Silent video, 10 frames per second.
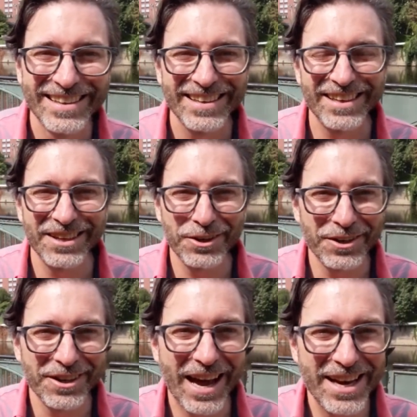you,
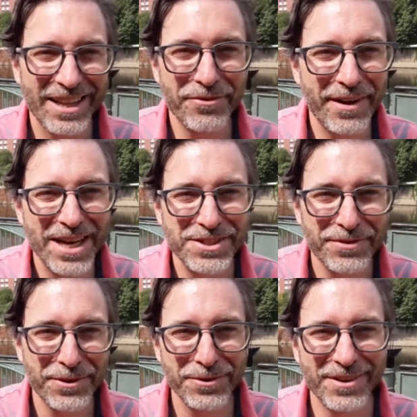you got in the fast
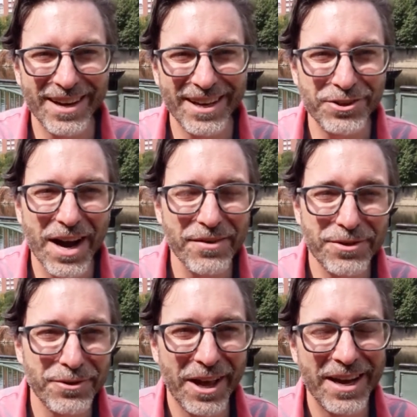food uh,
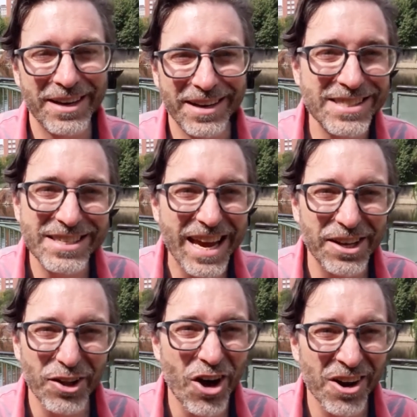drive-through lane and it's
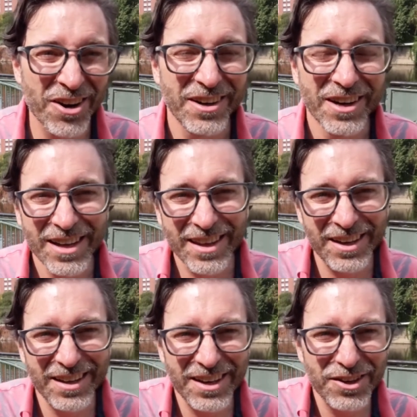taking longer
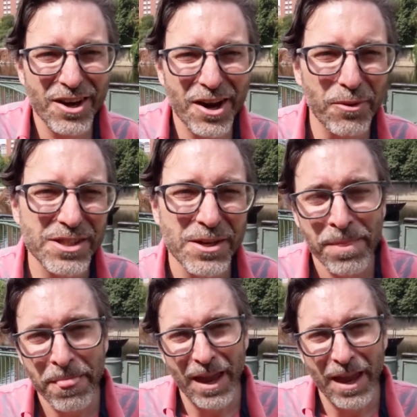than, than you thought it was.